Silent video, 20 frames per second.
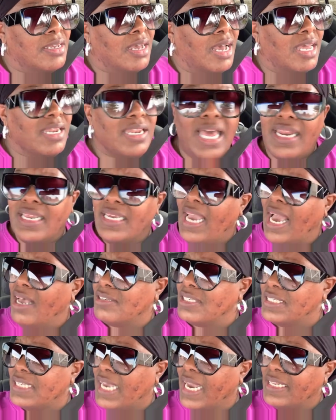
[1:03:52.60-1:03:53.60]
A lot of y'all
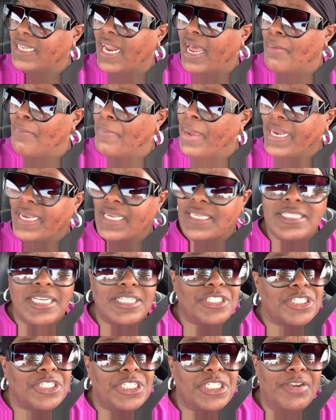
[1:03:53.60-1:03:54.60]
say that I'm making
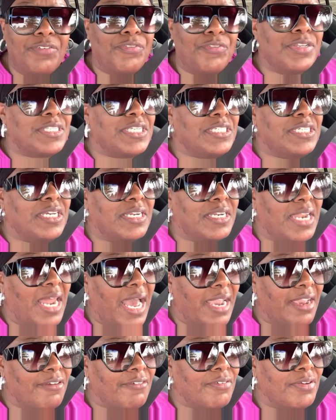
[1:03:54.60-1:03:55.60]
such a difference in your
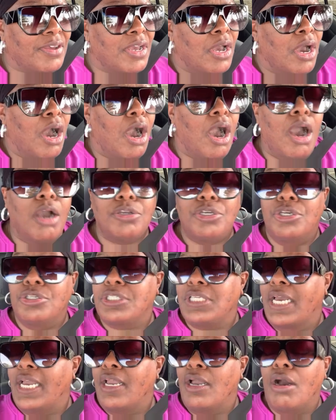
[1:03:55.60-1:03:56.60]
life. Oh, you
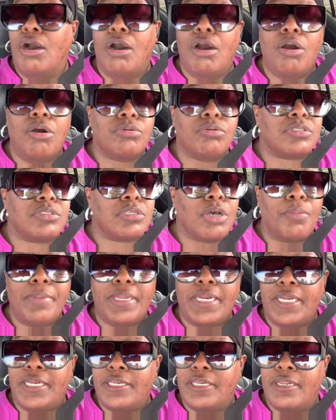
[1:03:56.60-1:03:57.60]
say, oh, so
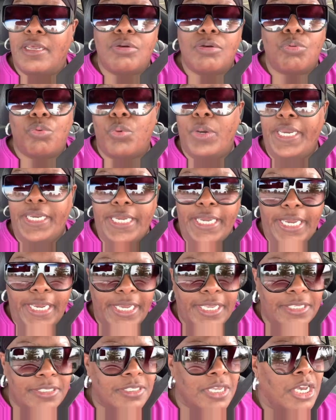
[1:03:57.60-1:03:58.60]
many
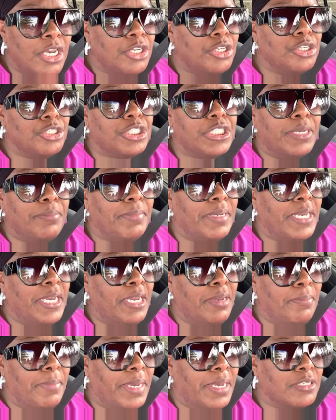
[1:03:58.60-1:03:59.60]
weekends. You send me
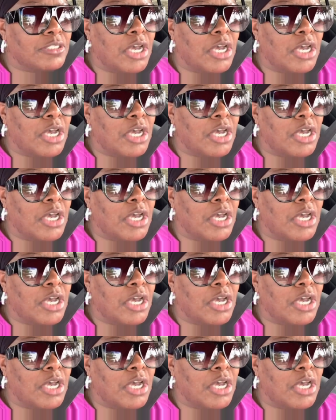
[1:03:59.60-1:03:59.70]
emails.